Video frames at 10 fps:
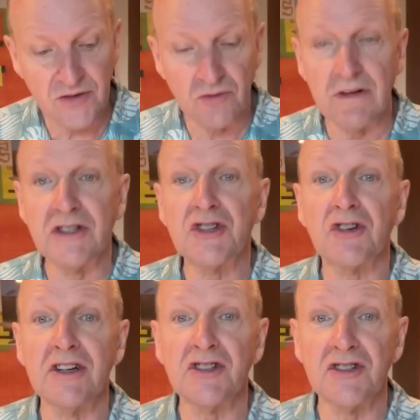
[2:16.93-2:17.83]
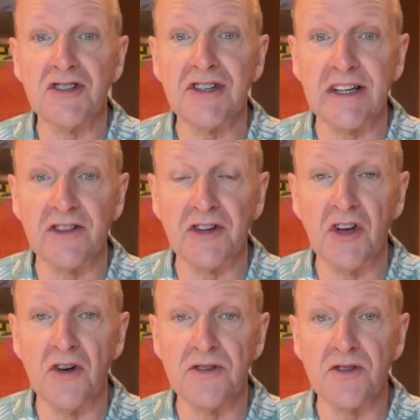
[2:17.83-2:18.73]
of registration sticker that
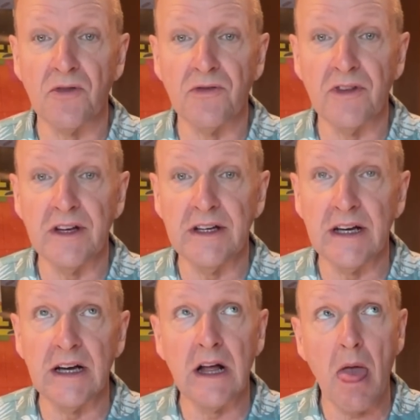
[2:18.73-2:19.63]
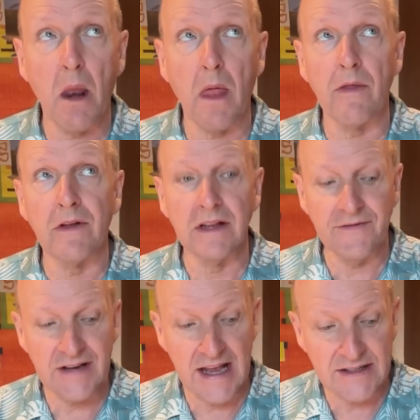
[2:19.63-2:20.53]
goes on the
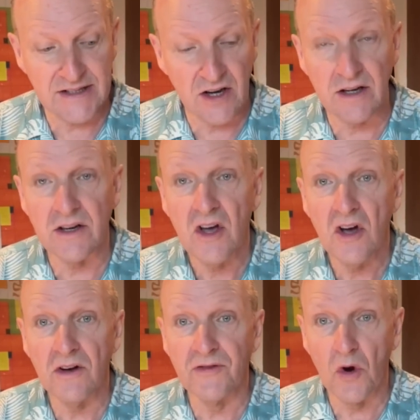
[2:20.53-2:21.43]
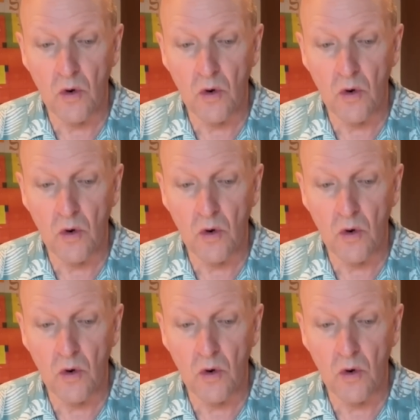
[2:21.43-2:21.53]
left-hand side of your